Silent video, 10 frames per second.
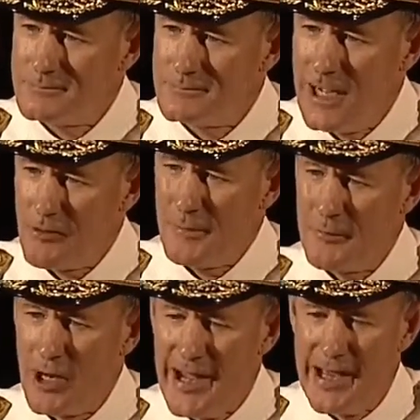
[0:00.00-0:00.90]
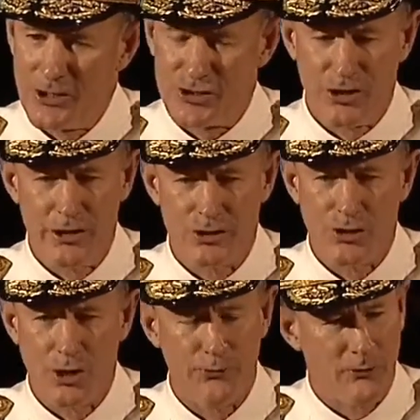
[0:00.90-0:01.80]
I remember I had a serious
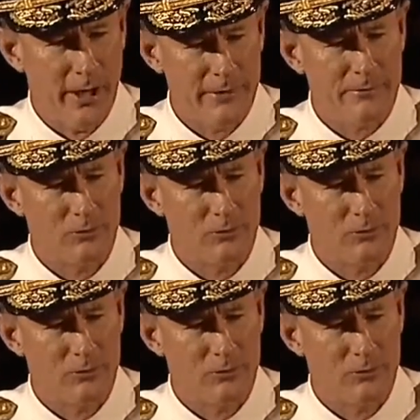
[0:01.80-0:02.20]
girlfriend,